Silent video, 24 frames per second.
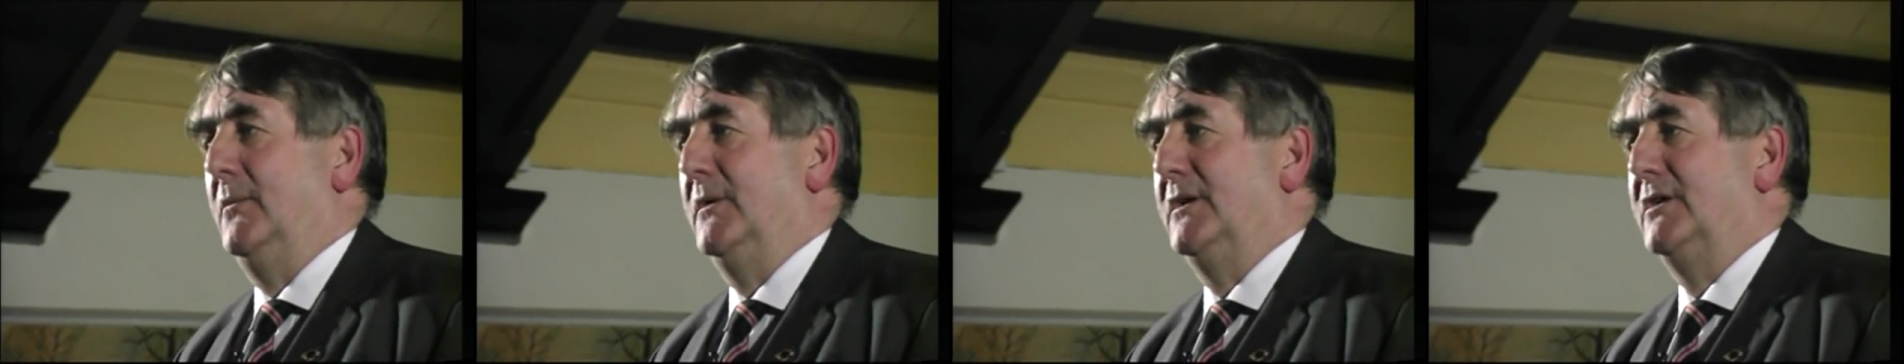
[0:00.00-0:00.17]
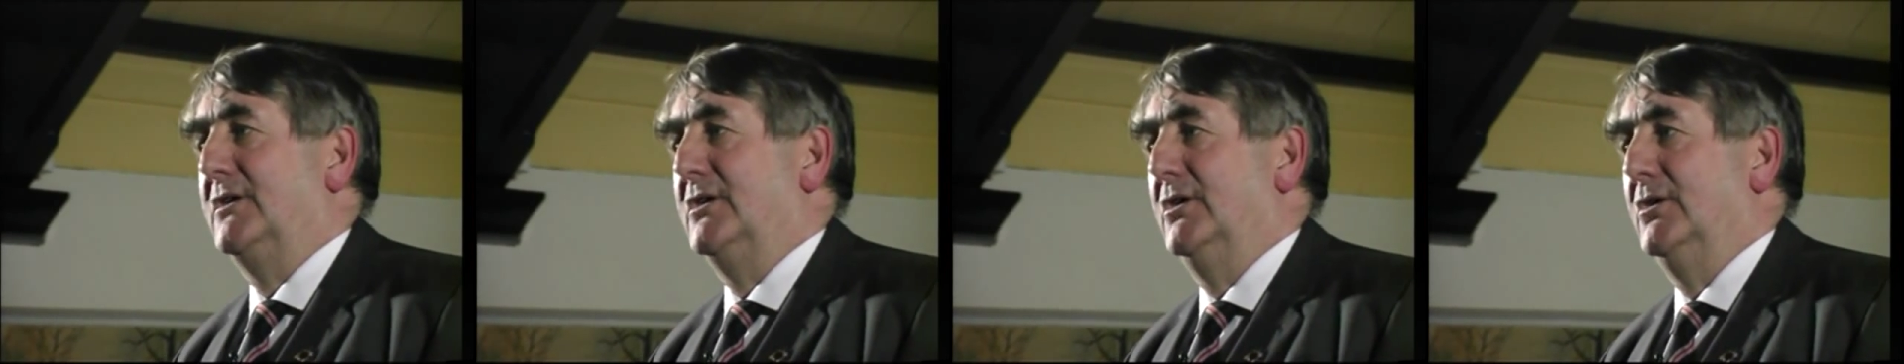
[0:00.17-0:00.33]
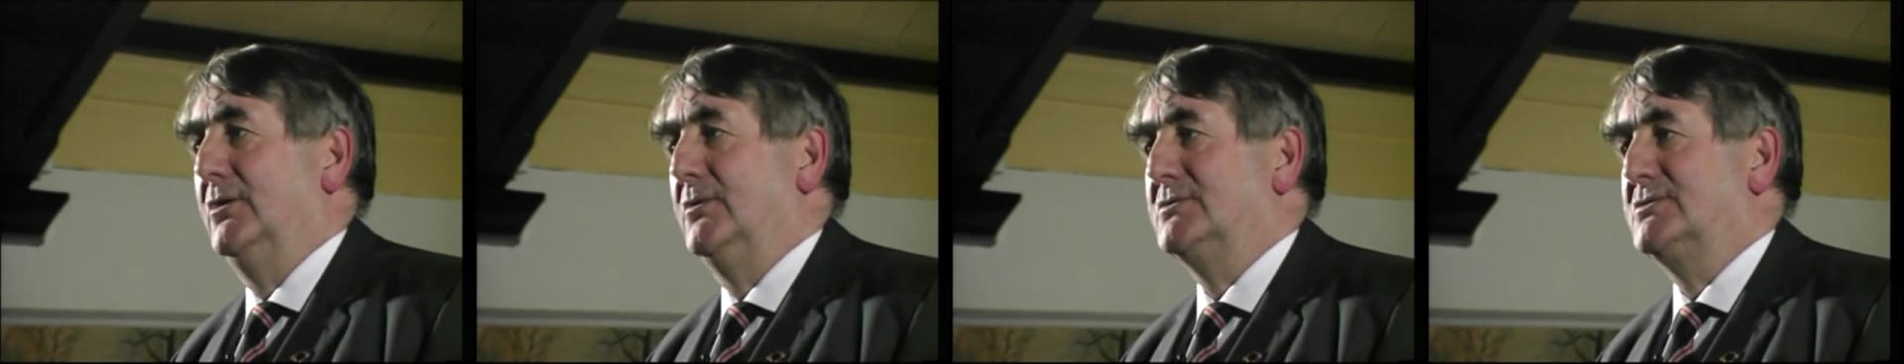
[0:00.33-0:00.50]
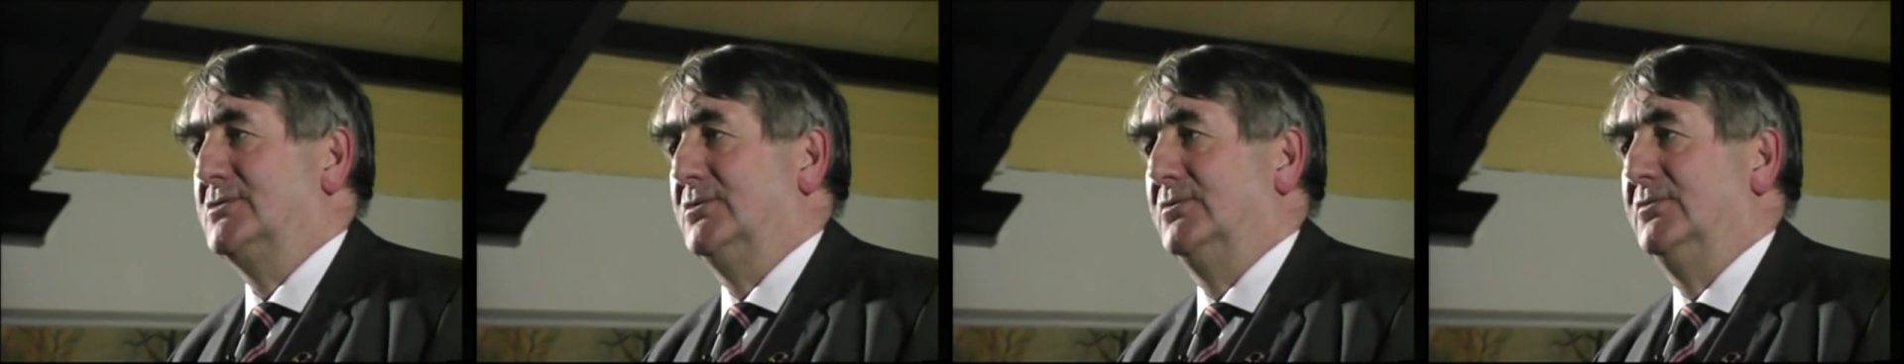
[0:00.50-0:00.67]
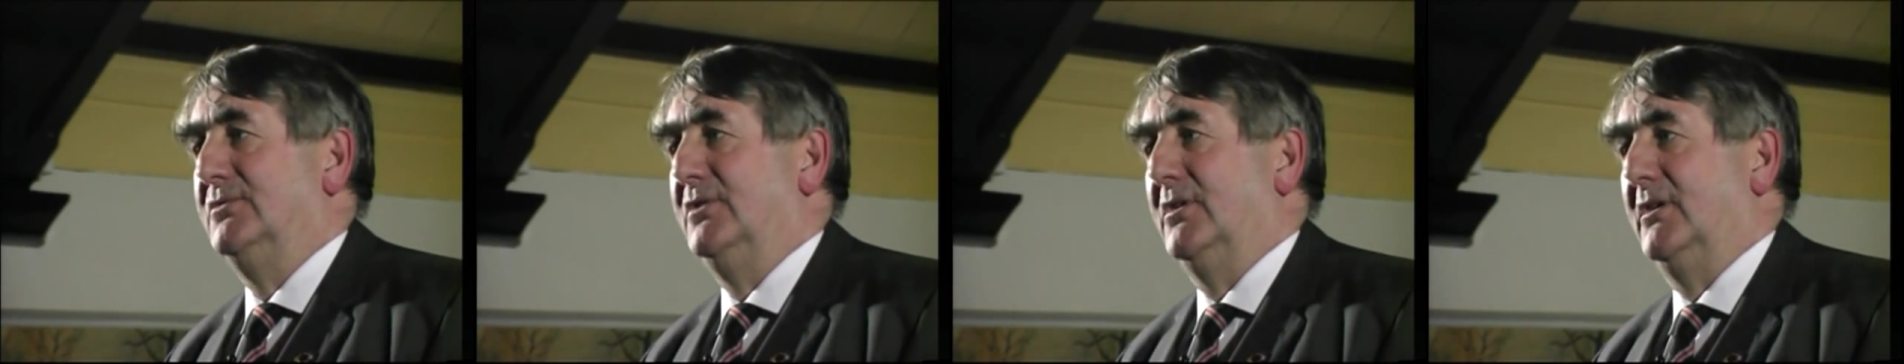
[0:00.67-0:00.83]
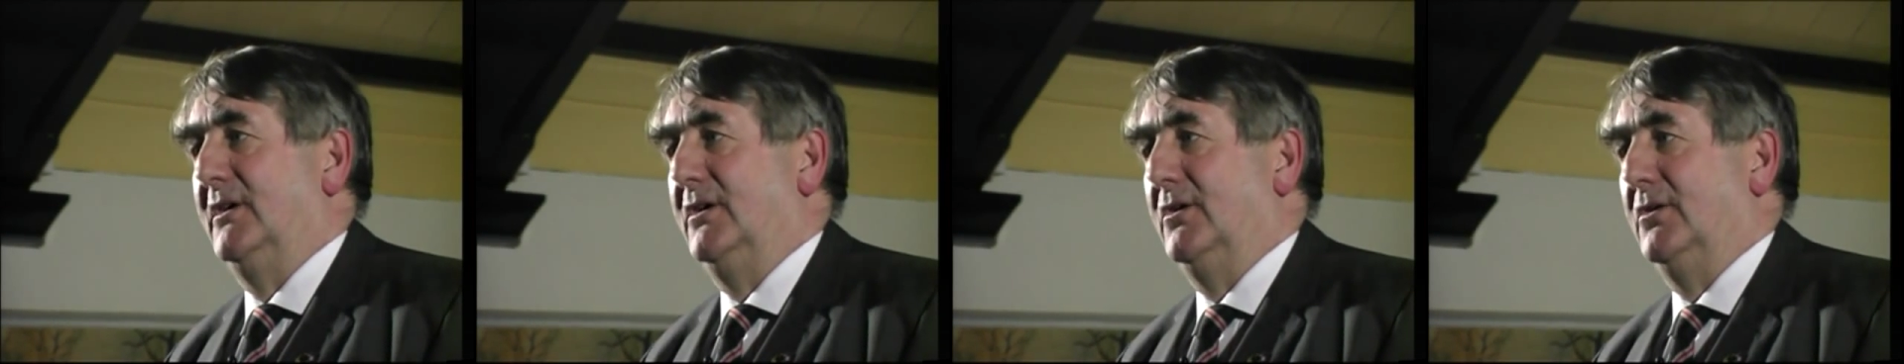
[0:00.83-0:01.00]
with the girls all
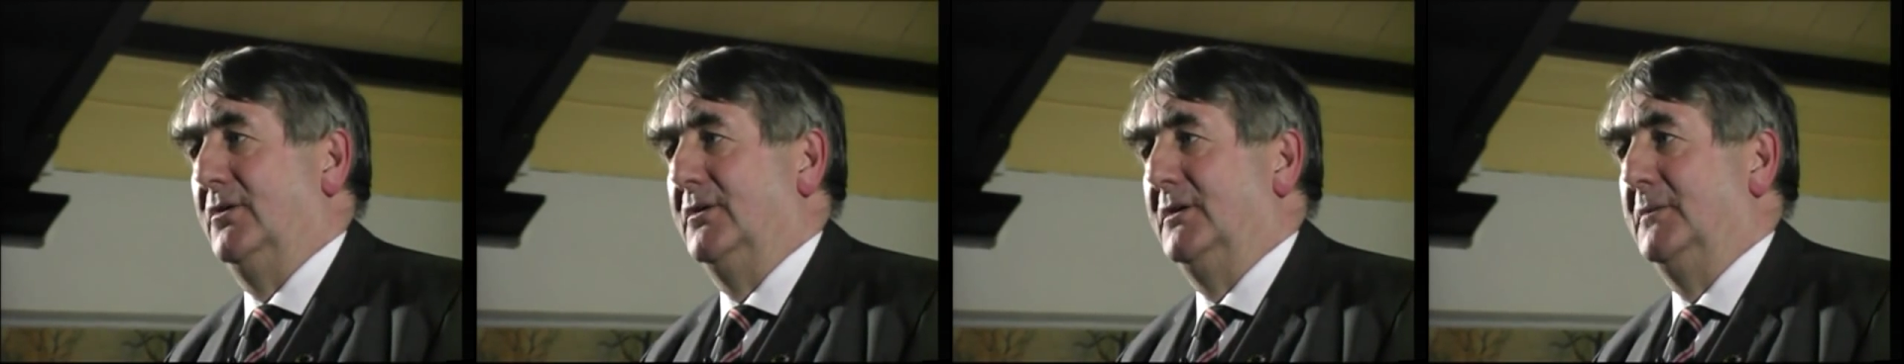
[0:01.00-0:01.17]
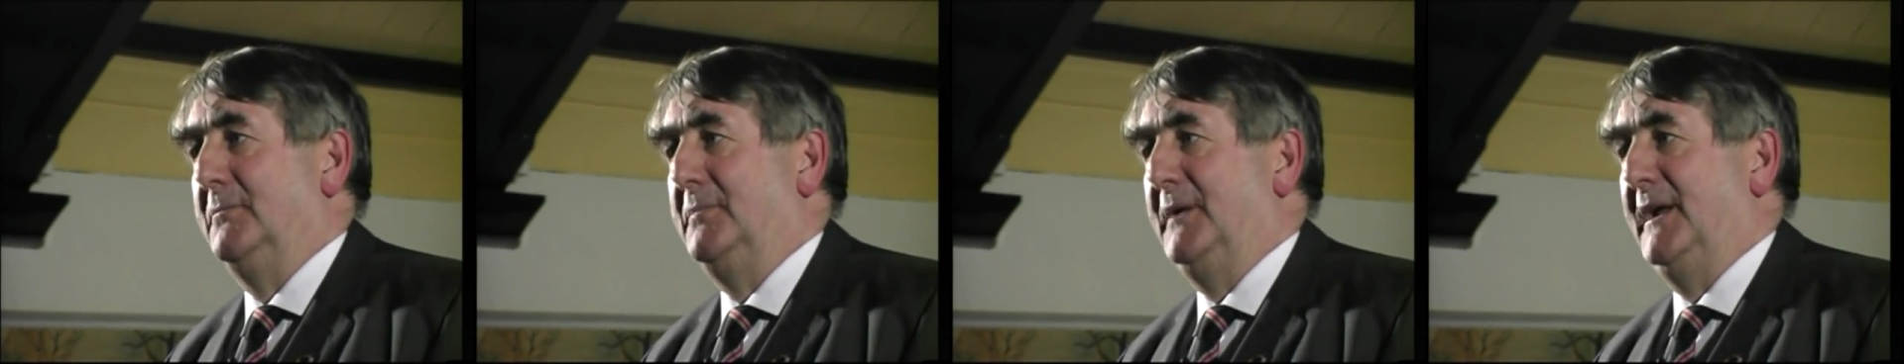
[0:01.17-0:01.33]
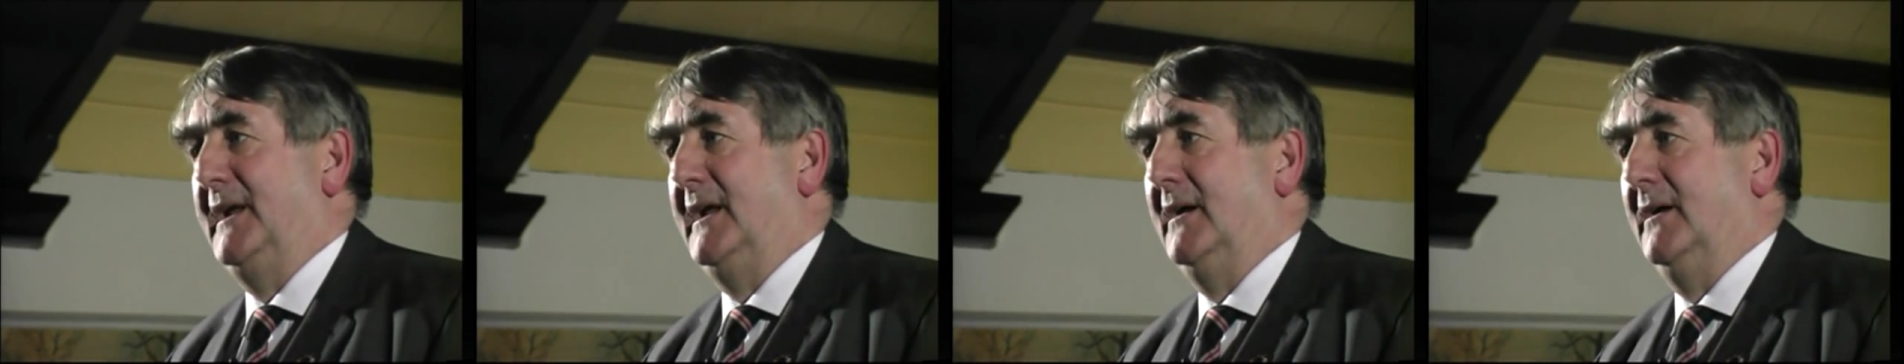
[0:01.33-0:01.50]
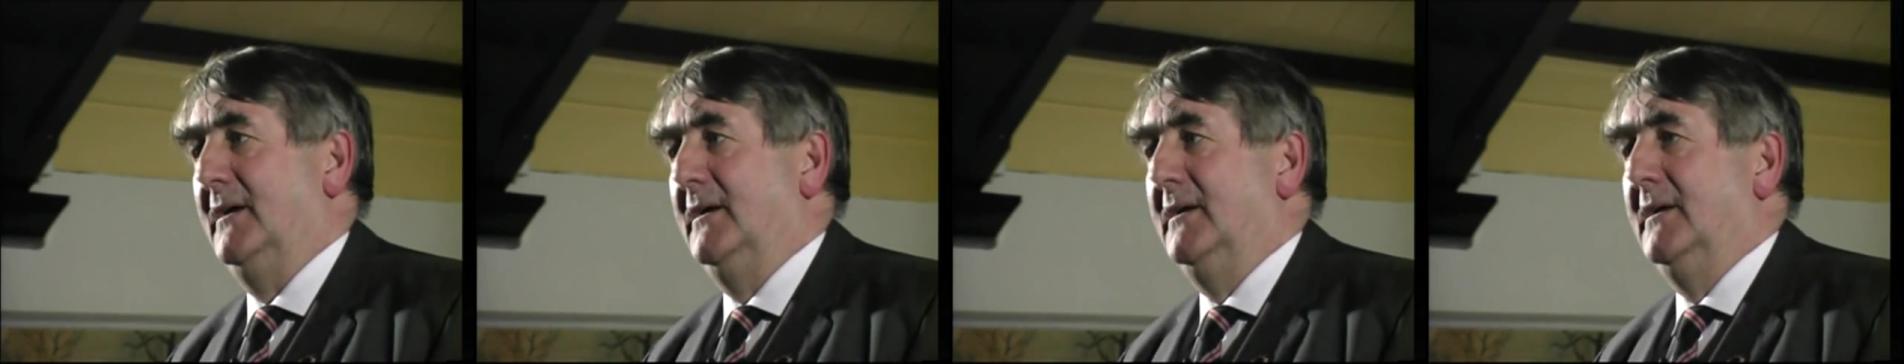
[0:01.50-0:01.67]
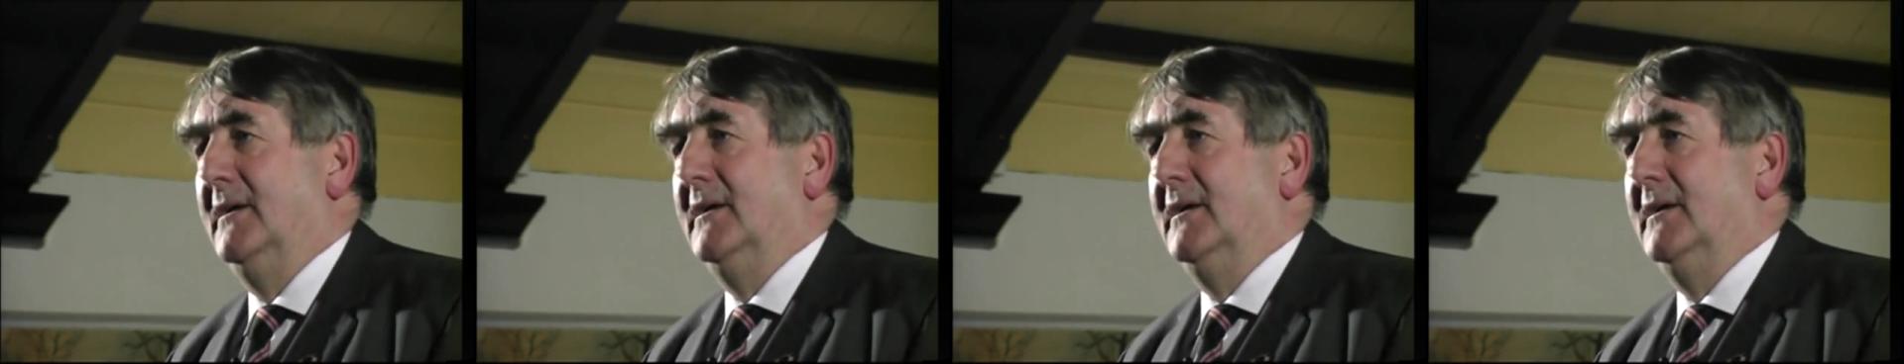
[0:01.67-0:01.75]
night on the beer,